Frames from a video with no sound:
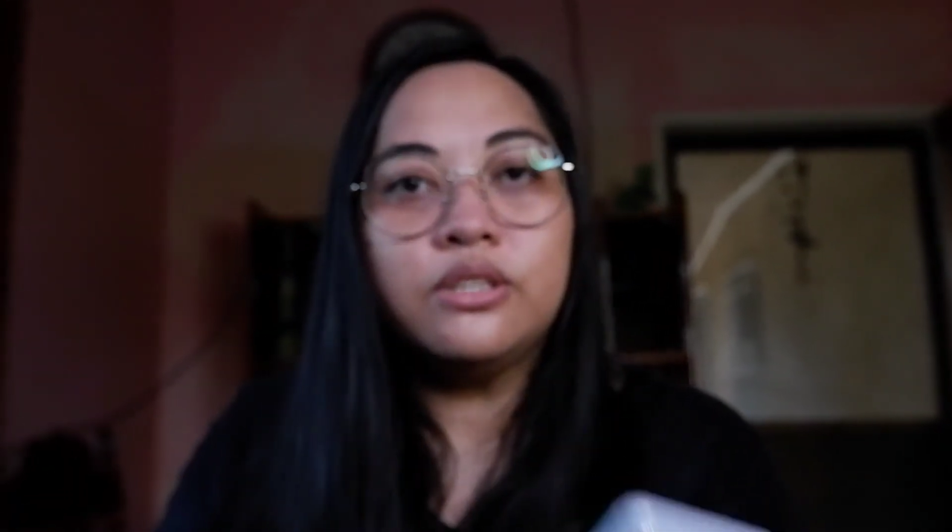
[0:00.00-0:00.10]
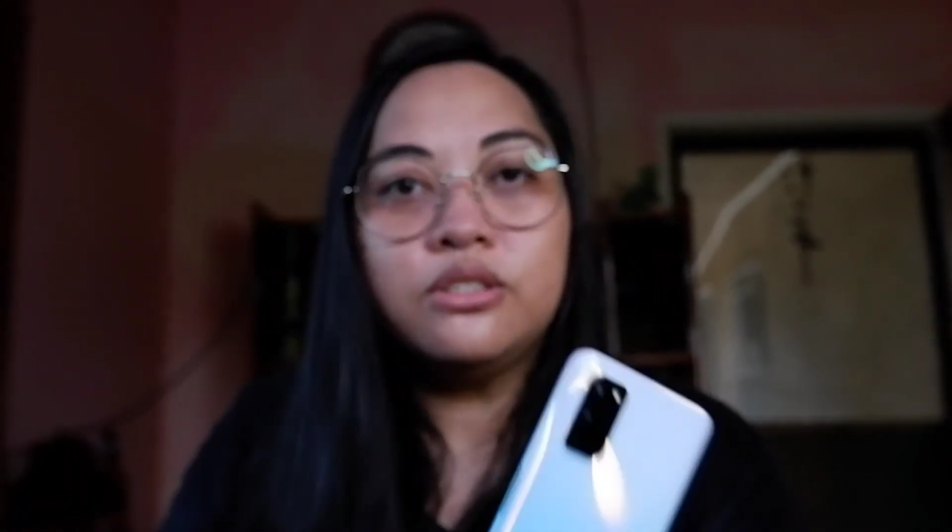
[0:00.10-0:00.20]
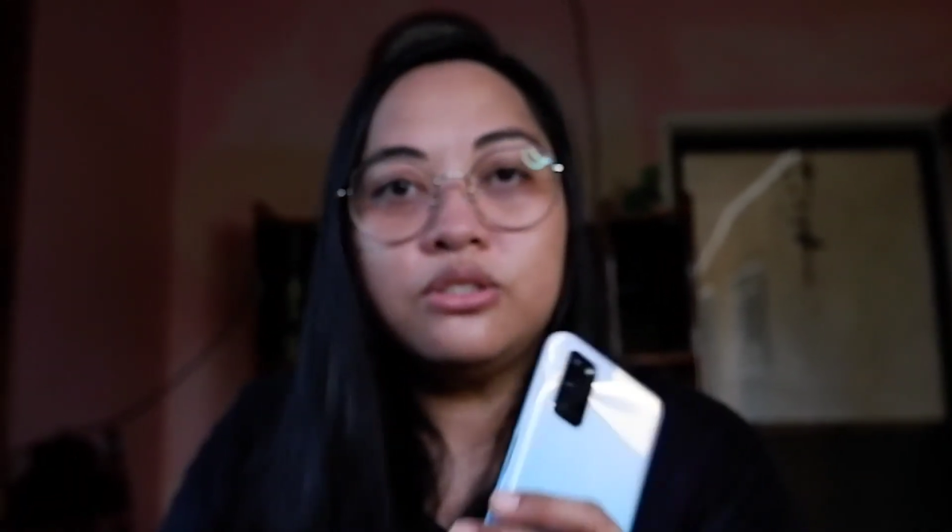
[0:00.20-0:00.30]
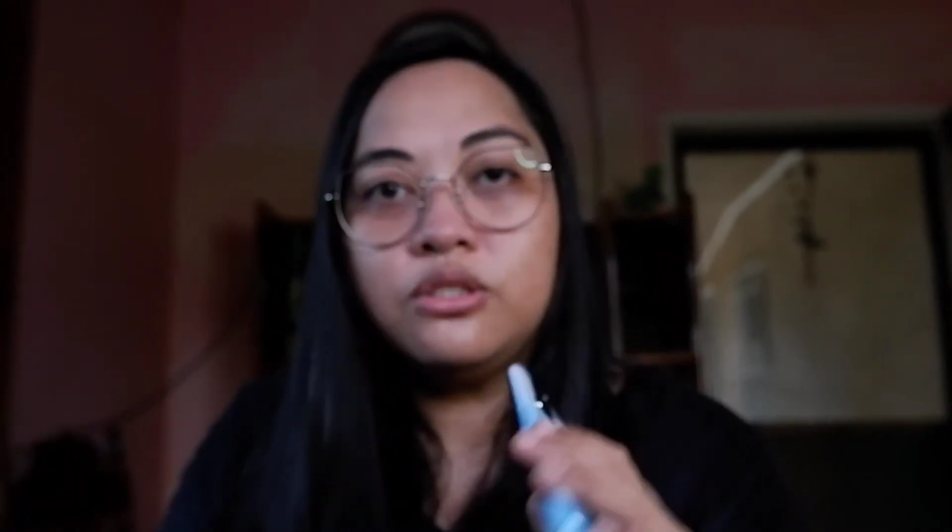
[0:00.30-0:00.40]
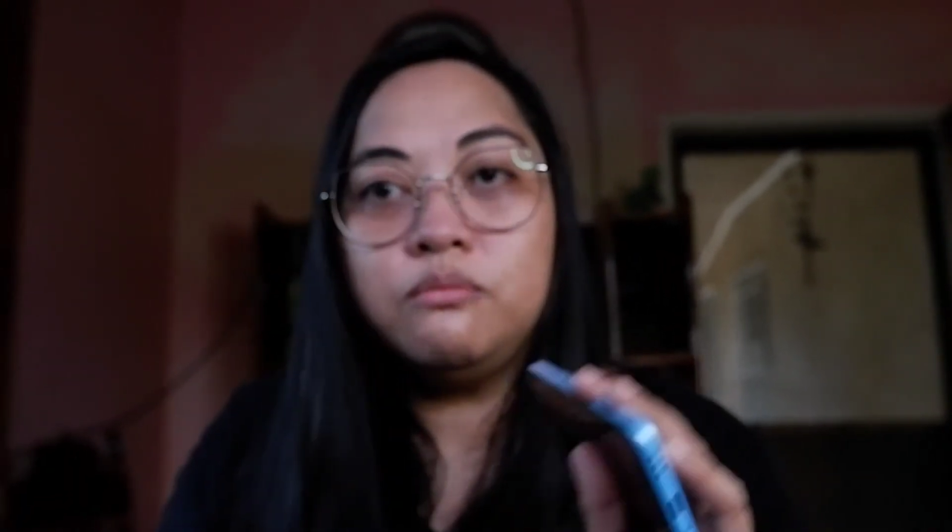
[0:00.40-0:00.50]

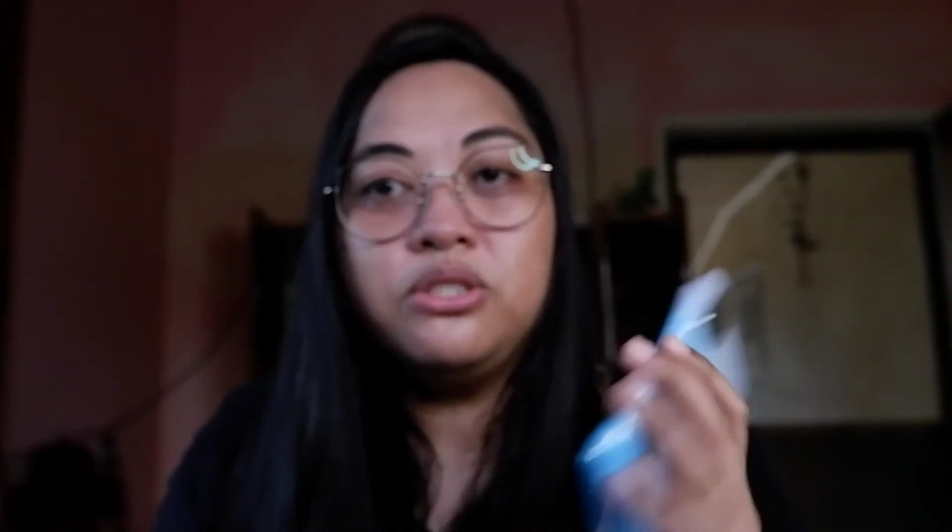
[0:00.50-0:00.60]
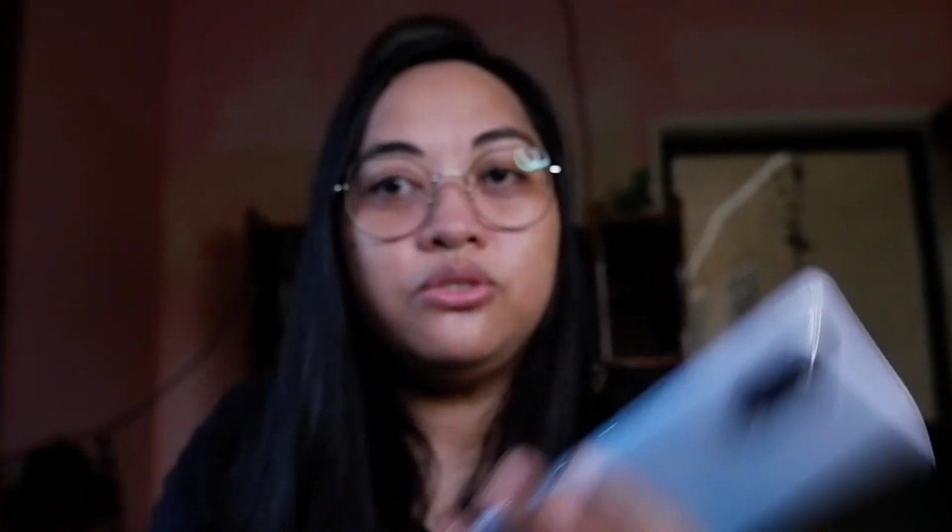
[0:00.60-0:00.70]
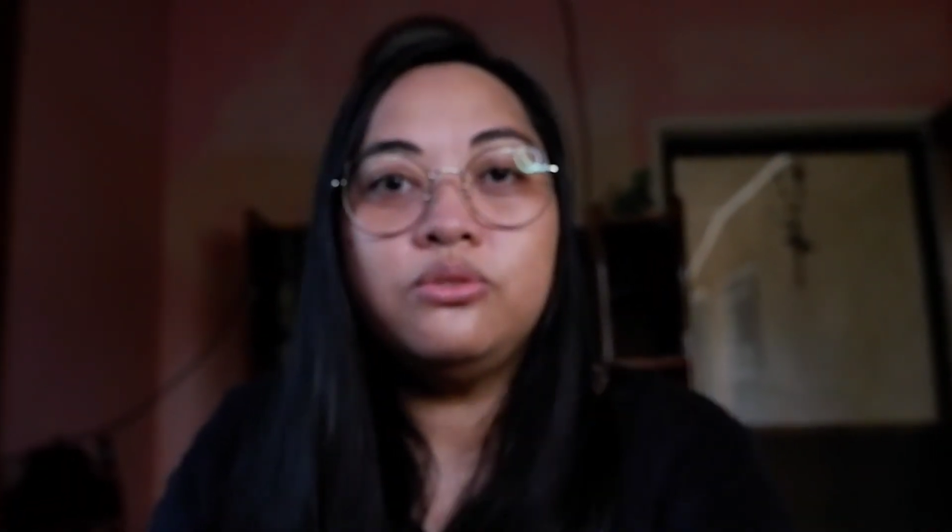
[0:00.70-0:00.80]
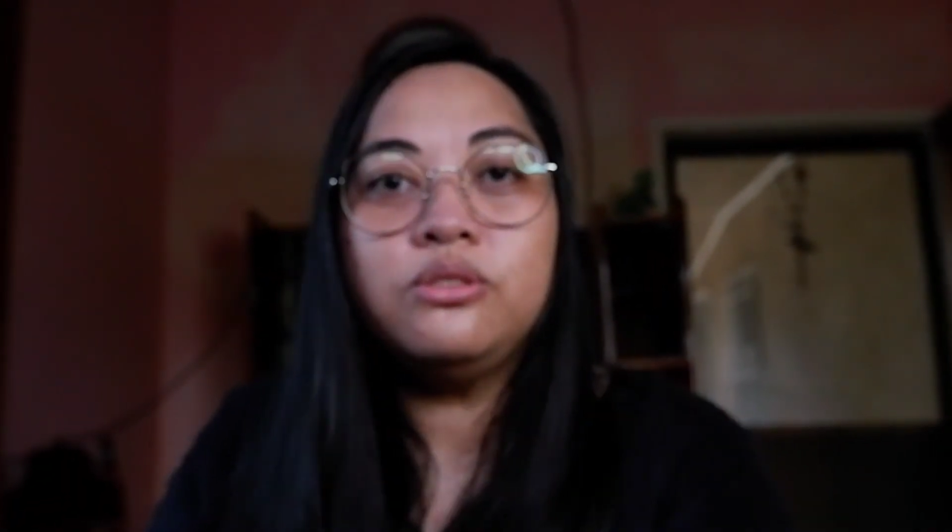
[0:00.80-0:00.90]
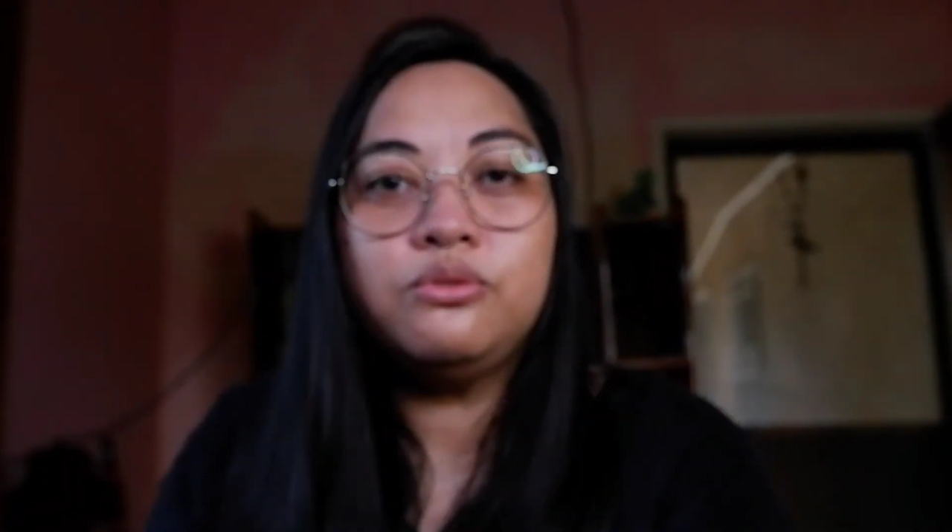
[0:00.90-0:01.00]
that could be
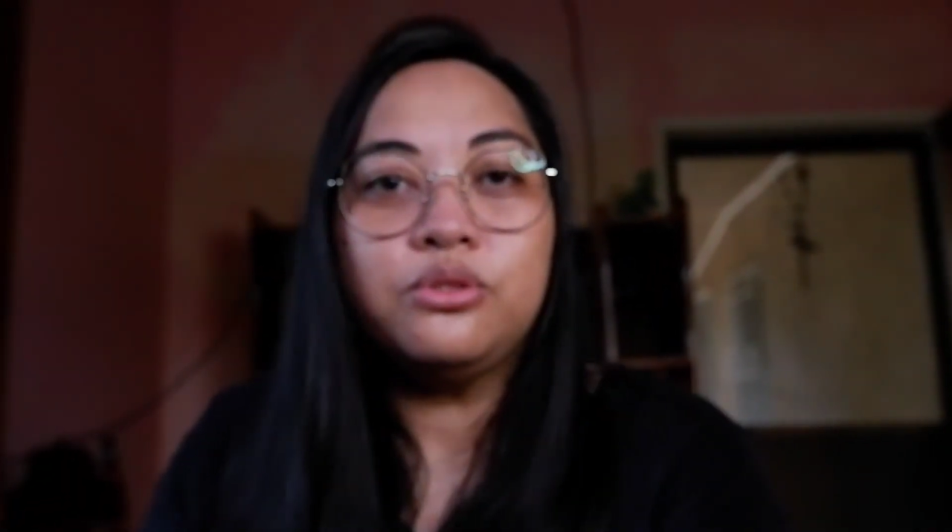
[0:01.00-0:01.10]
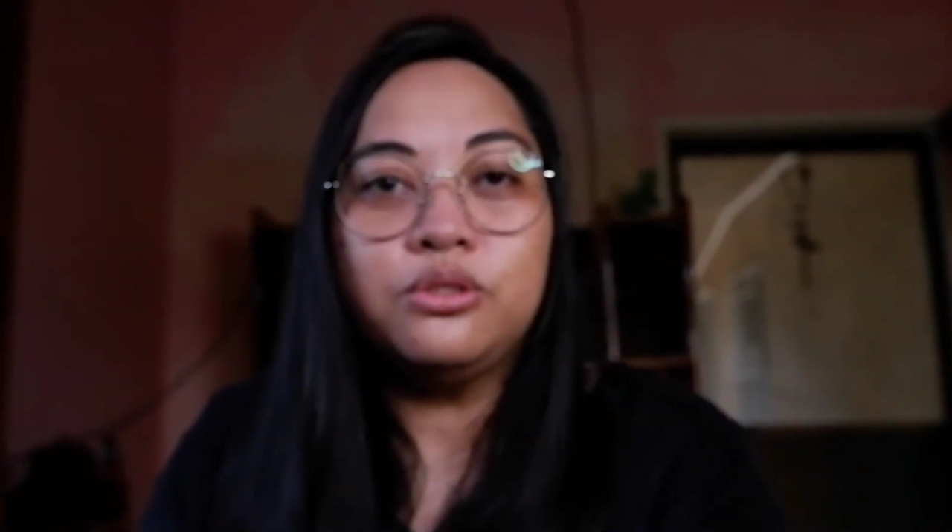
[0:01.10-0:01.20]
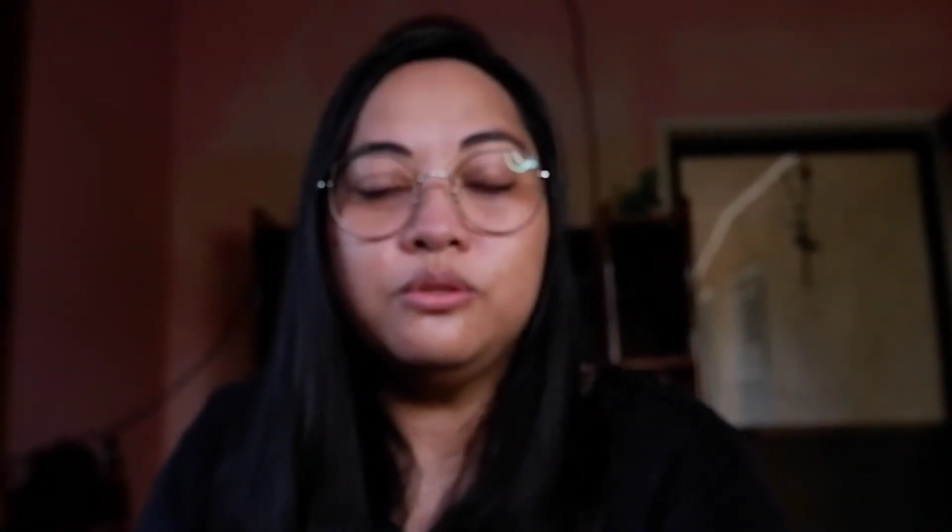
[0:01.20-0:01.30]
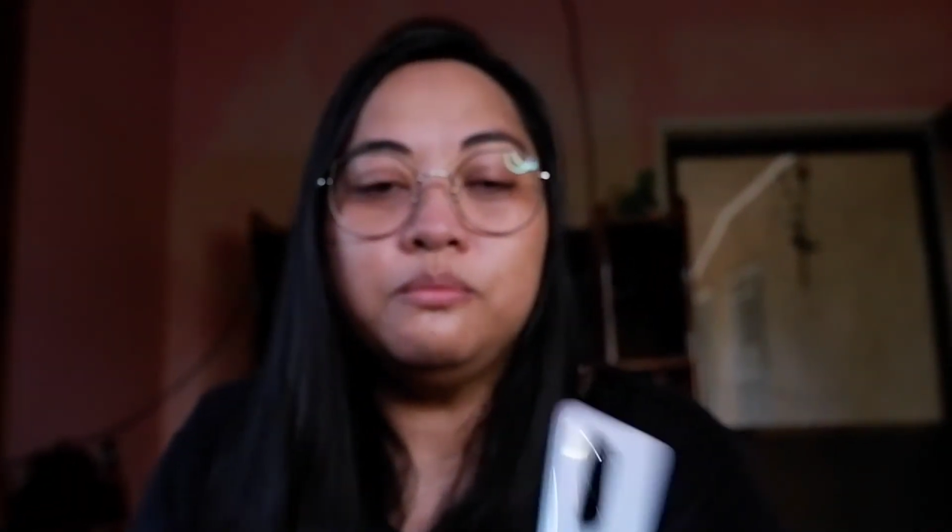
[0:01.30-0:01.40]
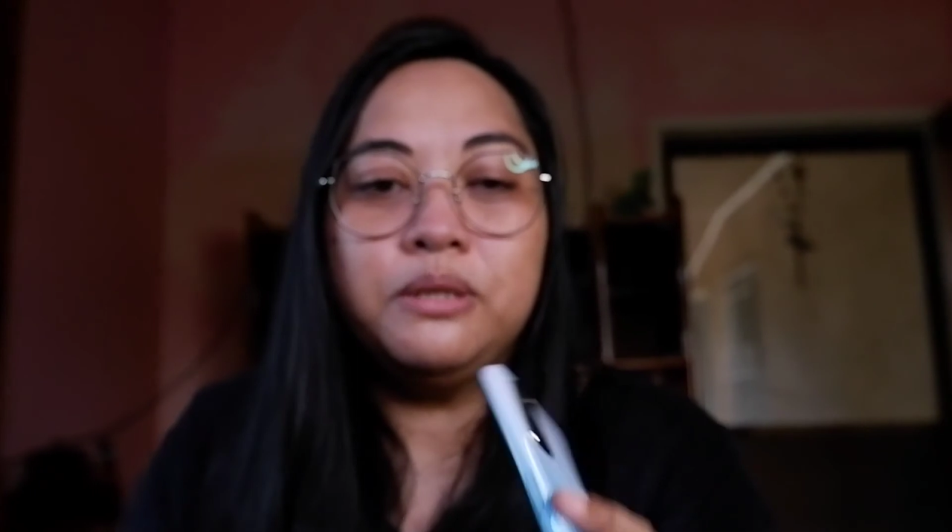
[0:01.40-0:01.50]
suited for you,